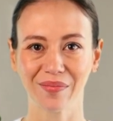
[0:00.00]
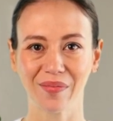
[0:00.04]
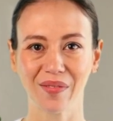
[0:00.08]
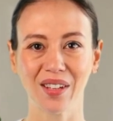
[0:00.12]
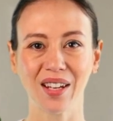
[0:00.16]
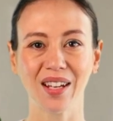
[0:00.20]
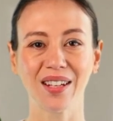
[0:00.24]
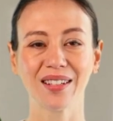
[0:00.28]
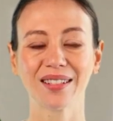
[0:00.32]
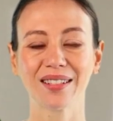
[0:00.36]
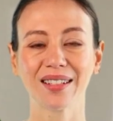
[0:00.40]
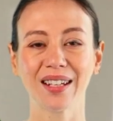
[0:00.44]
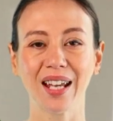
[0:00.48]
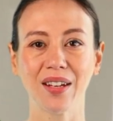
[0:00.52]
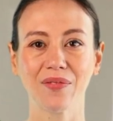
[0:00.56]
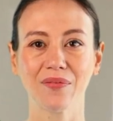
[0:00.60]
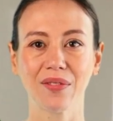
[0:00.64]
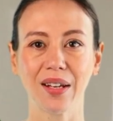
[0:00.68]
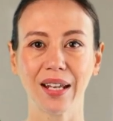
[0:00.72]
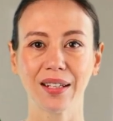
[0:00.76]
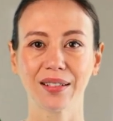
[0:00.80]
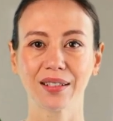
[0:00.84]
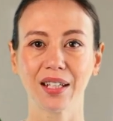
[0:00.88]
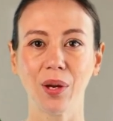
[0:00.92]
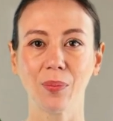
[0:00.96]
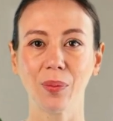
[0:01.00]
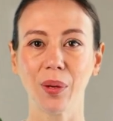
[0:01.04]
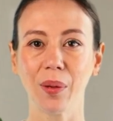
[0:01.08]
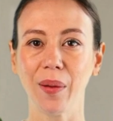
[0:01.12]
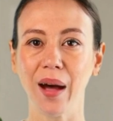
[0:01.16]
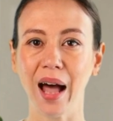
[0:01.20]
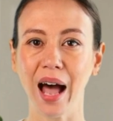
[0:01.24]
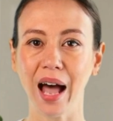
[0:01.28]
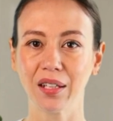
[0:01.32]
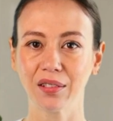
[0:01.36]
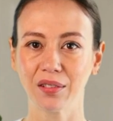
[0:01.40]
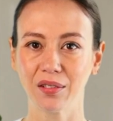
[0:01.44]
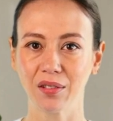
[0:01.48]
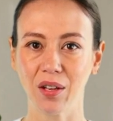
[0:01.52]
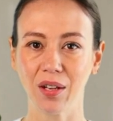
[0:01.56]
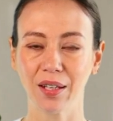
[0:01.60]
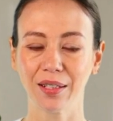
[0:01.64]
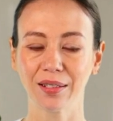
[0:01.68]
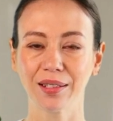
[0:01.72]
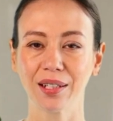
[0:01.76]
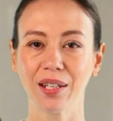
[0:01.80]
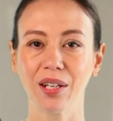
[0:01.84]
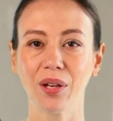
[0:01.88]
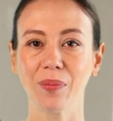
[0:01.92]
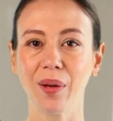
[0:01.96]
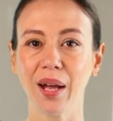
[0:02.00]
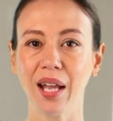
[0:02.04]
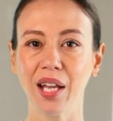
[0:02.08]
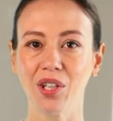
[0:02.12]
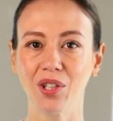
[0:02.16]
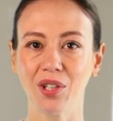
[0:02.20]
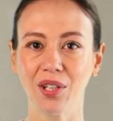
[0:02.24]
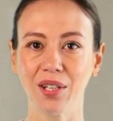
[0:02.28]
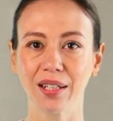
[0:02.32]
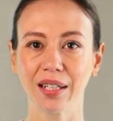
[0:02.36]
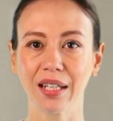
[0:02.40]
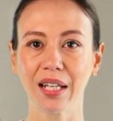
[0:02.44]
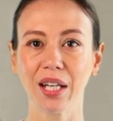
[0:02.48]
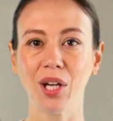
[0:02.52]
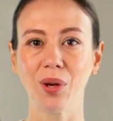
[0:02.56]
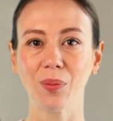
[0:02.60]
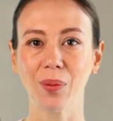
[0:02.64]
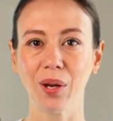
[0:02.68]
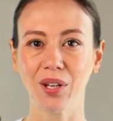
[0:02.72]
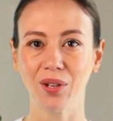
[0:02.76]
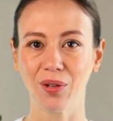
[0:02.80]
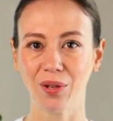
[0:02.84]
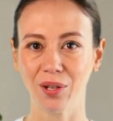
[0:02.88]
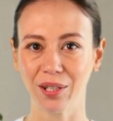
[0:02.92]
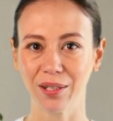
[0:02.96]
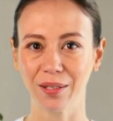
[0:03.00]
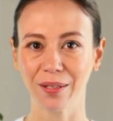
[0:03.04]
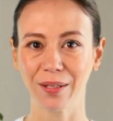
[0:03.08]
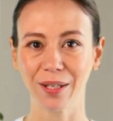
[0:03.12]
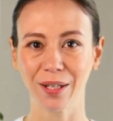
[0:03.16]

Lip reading: This savings can be passed on to the patient in a bundle.